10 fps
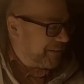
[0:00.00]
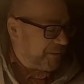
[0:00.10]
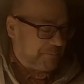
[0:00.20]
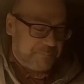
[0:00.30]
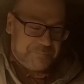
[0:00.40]

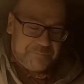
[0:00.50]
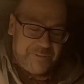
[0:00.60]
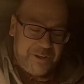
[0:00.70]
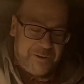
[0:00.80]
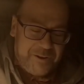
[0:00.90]
go.
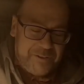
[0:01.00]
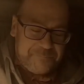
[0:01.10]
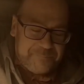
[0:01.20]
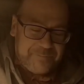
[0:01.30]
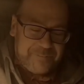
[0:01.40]
Alright.
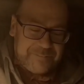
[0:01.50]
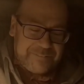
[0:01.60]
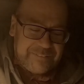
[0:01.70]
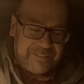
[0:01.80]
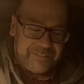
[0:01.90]

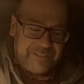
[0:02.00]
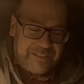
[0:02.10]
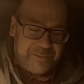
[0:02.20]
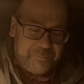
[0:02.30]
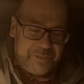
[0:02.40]
On that
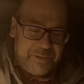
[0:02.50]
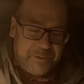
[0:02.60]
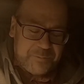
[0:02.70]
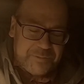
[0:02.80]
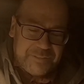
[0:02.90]
loving
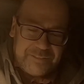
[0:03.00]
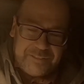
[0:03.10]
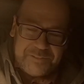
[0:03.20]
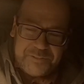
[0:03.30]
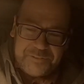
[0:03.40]
note, I
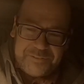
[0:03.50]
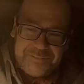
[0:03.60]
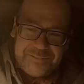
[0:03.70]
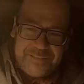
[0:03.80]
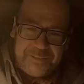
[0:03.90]
shall
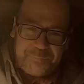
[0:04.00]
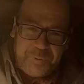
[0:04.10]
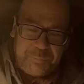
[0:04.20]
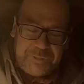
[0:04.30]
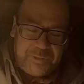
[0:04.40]

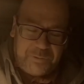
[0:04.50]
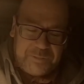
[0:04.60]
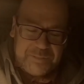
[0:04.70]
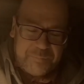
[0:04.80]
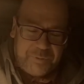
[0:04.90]
probably call you
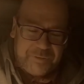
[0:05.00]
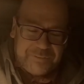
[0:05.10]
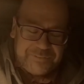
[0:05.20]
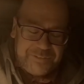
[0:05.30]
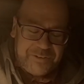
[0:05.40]
tomorrow.
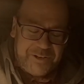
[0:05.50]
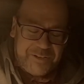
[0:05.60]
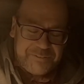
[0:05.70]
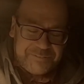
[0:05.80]
All right,